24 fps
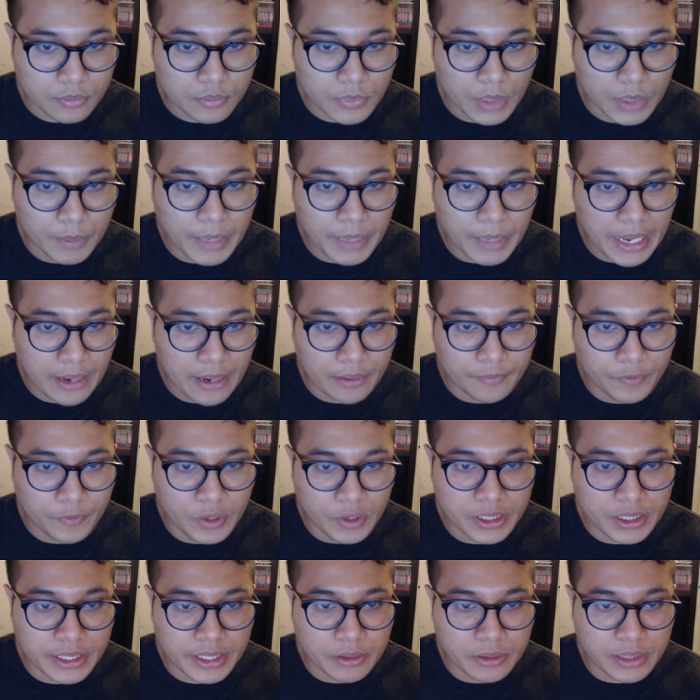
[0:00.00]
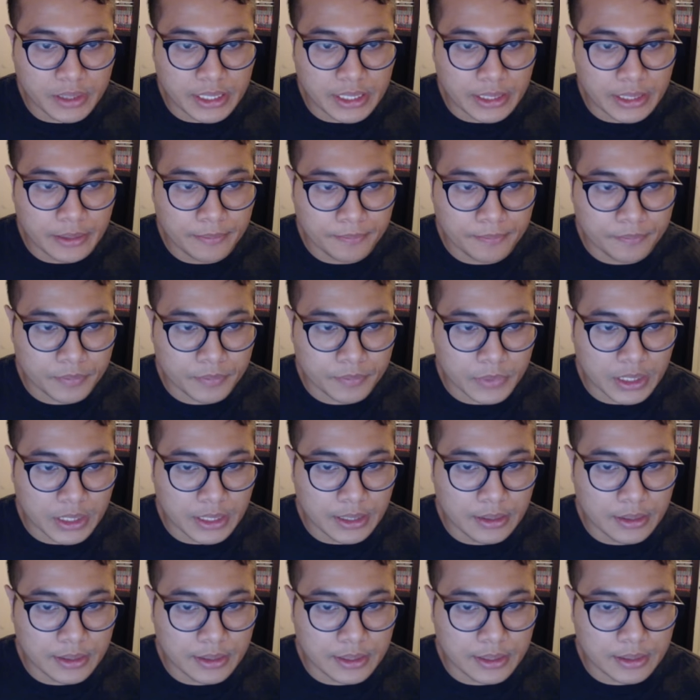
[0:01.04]
but yeah, first thing you see
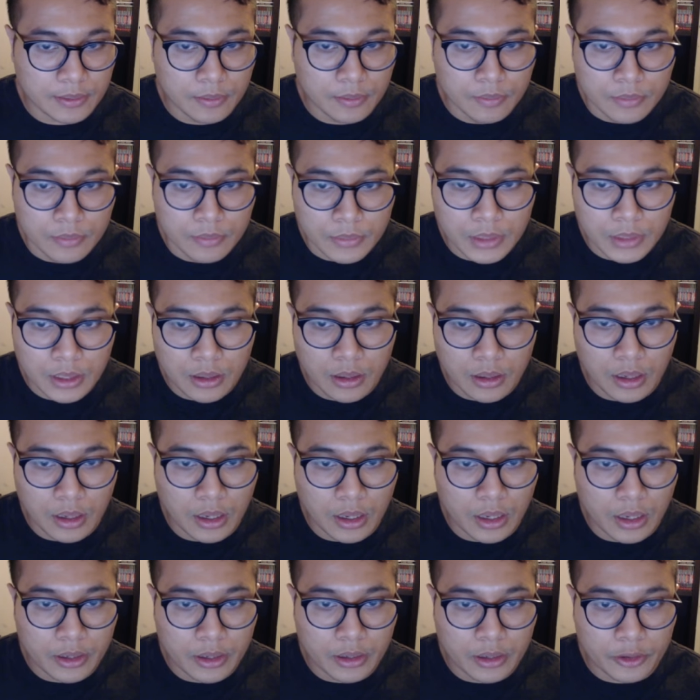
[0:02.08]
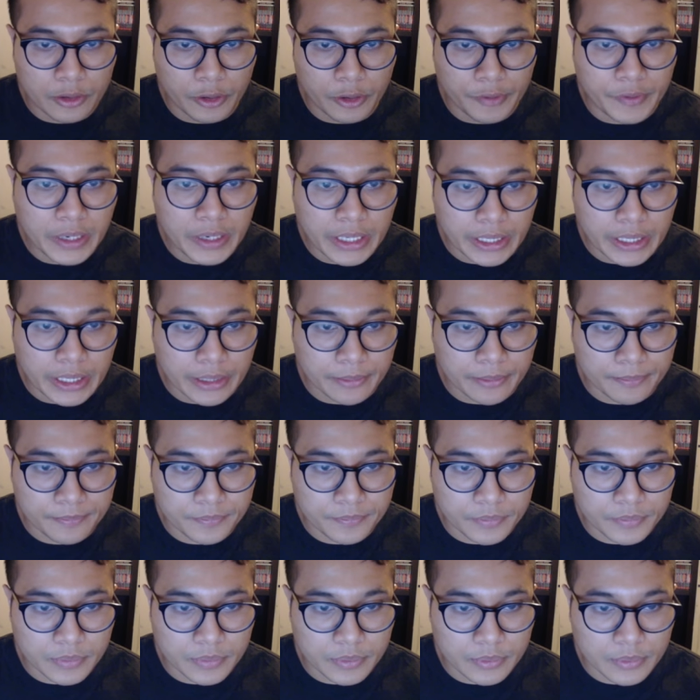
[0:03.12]
is graffiti.
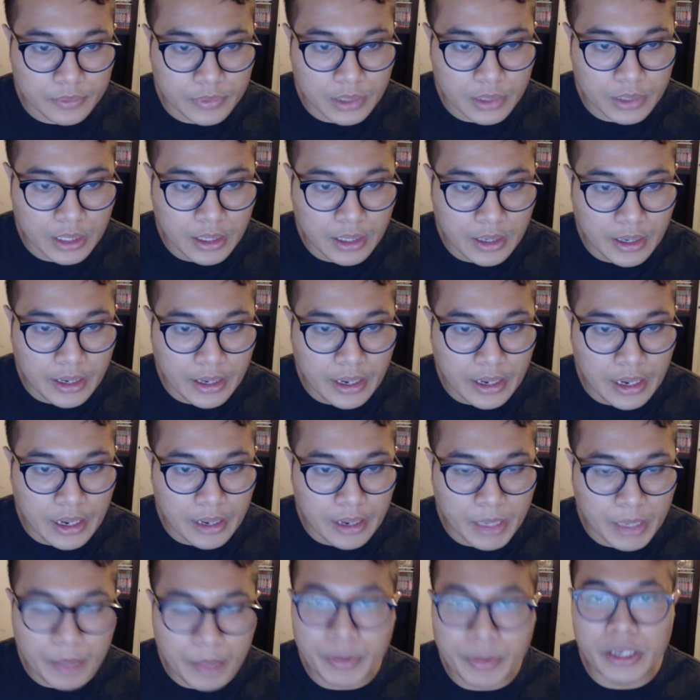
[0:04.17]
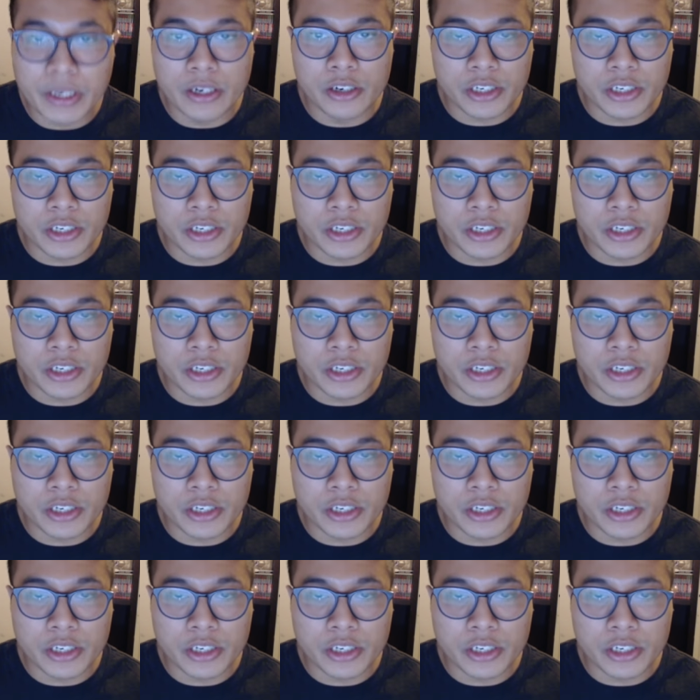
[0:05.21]
And maybe in your